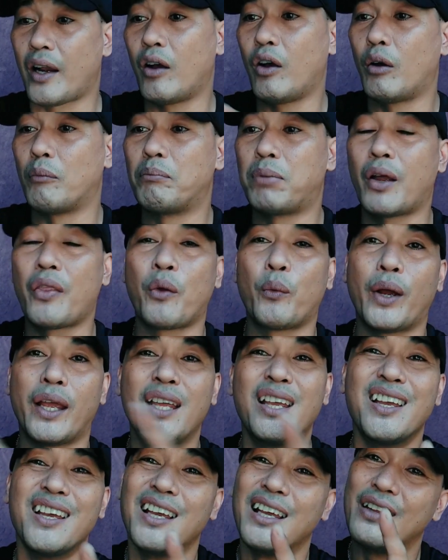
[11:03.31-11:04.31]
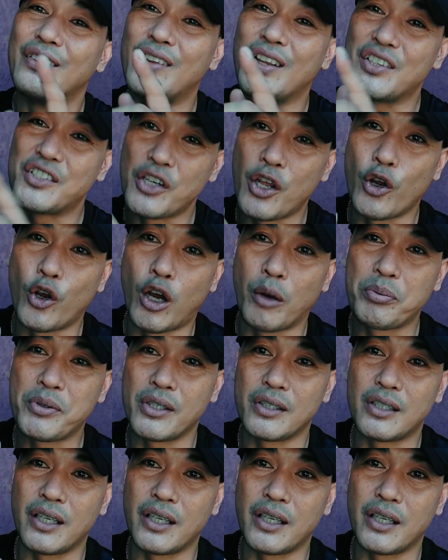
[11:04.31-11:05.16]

Oh, by the way, there's no option